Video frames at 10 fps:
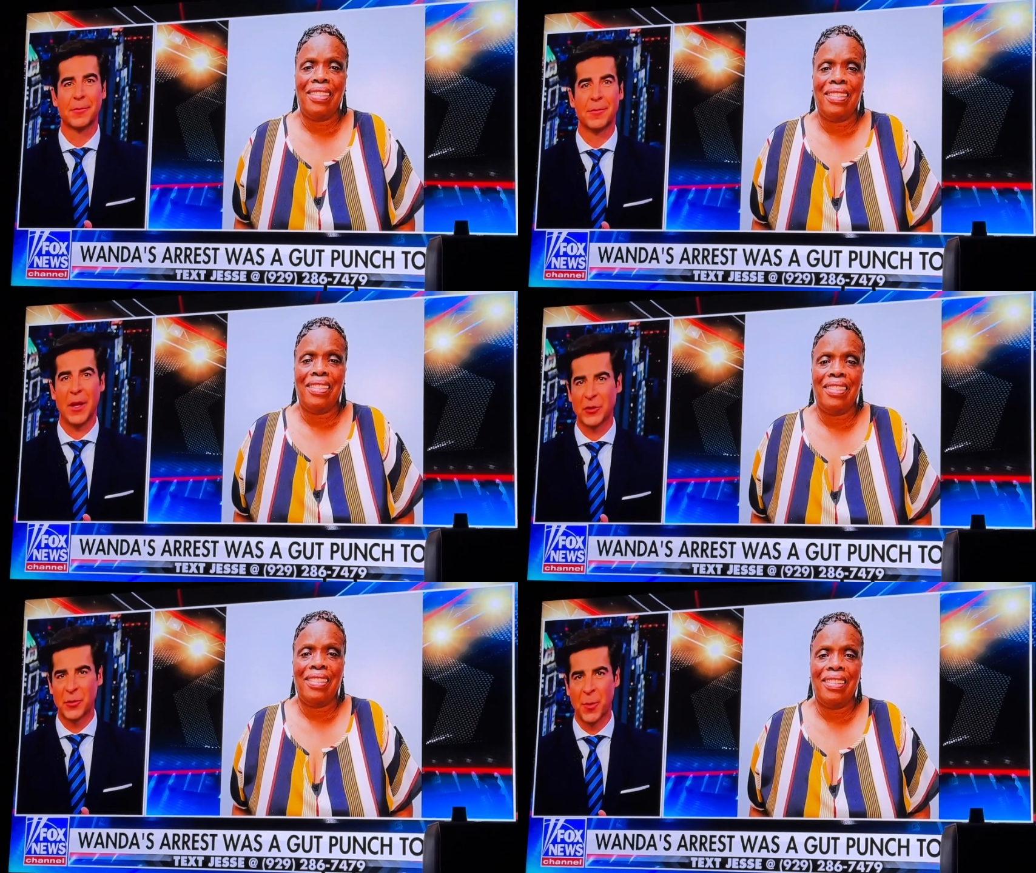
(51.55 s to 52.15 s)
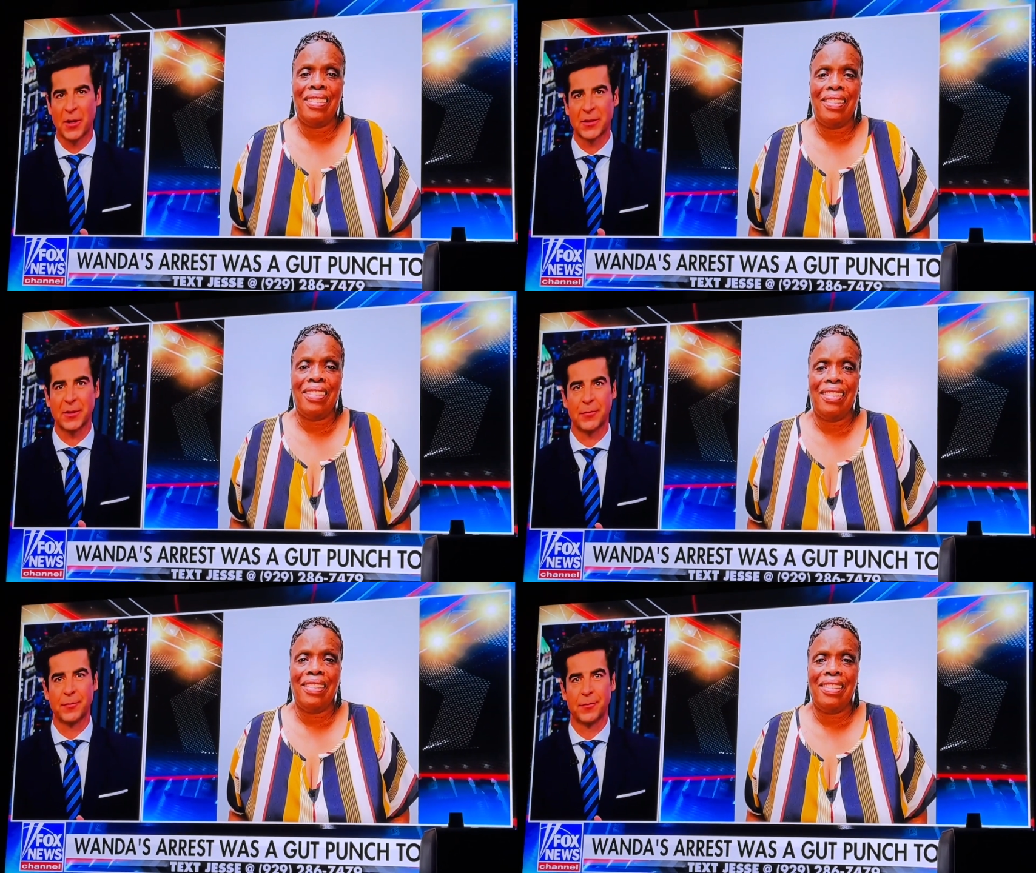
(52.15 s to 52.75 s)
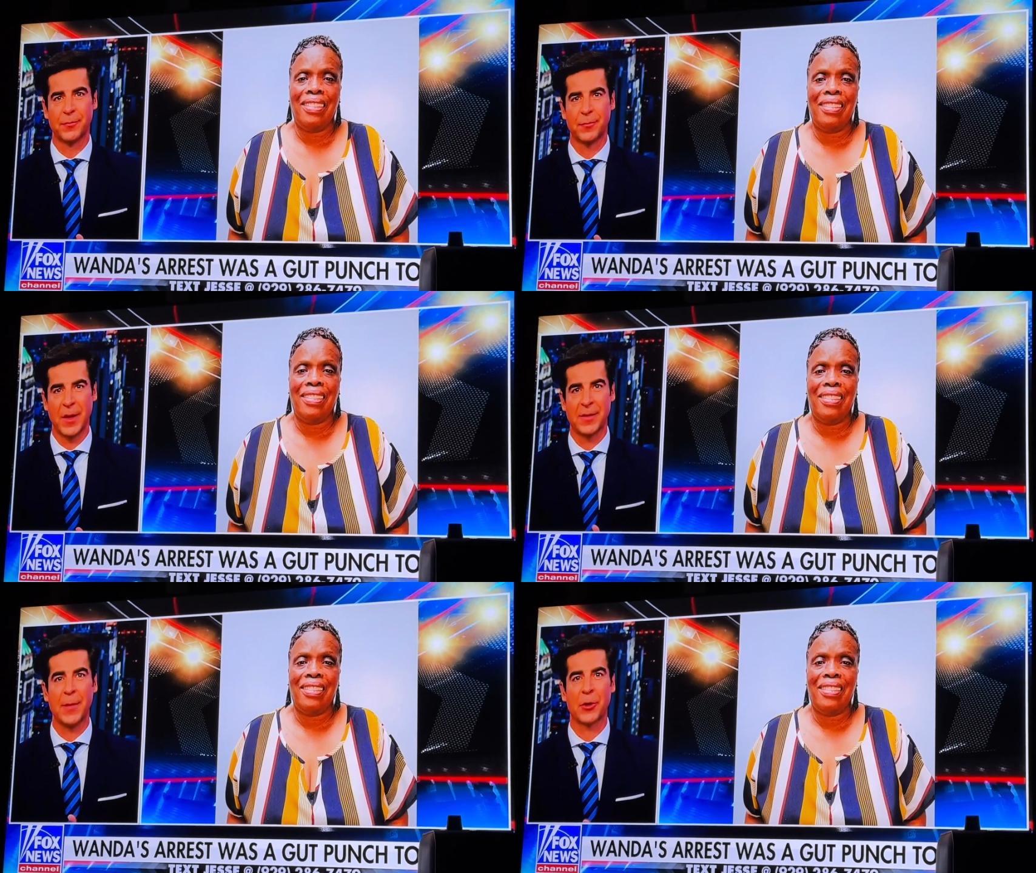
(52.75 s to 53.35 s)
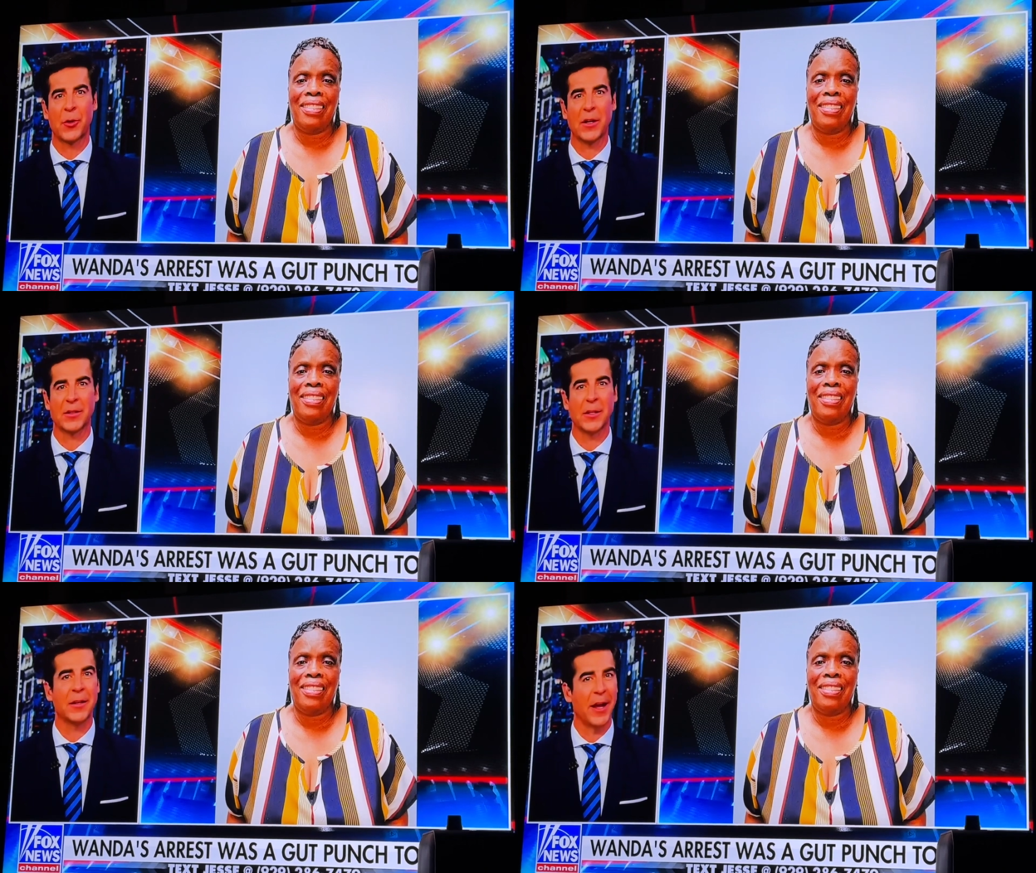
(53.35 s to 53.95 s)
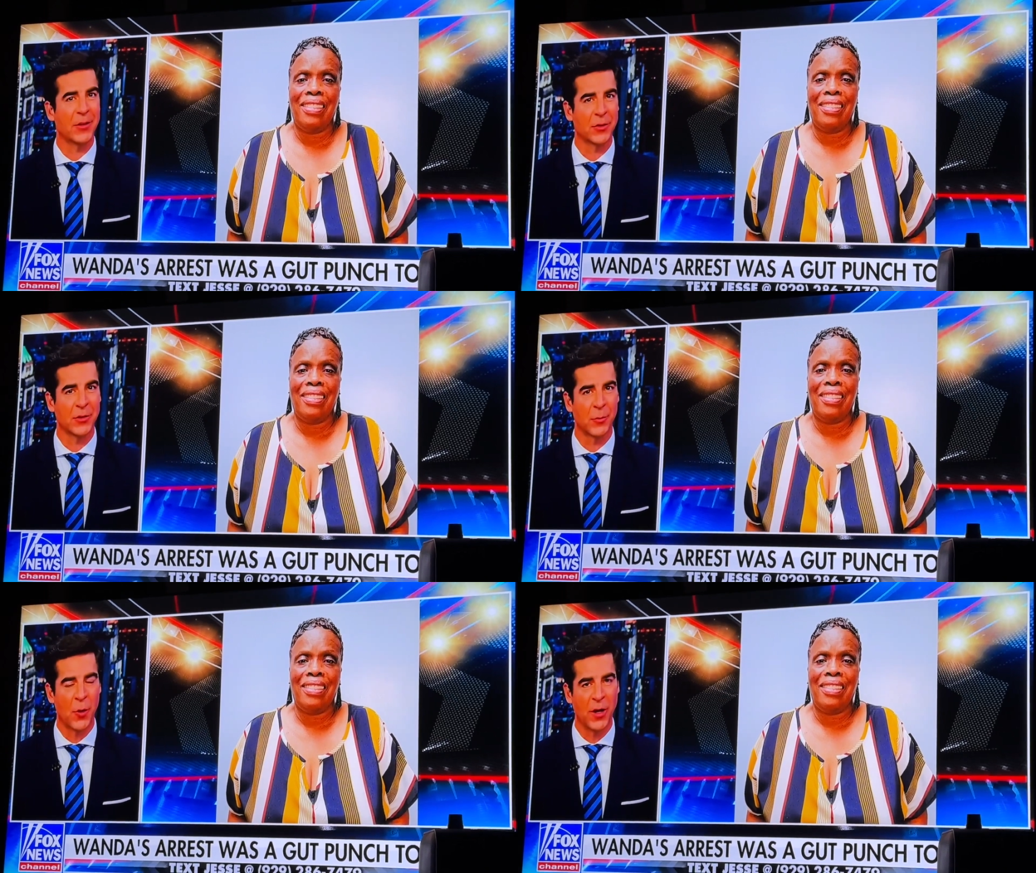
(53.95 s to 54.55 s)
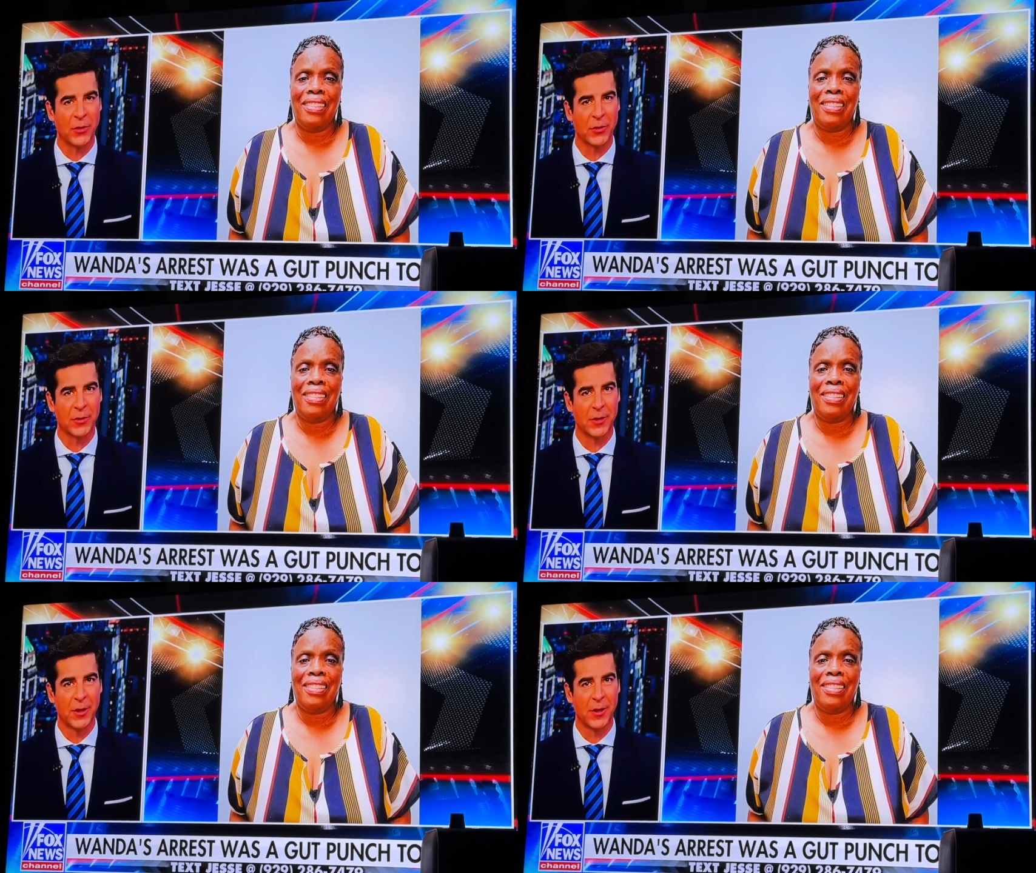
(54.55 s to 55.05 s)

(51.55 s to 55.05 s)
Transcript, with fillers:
Speaker 1: Now she's busted. And Democrats need to answer some questions.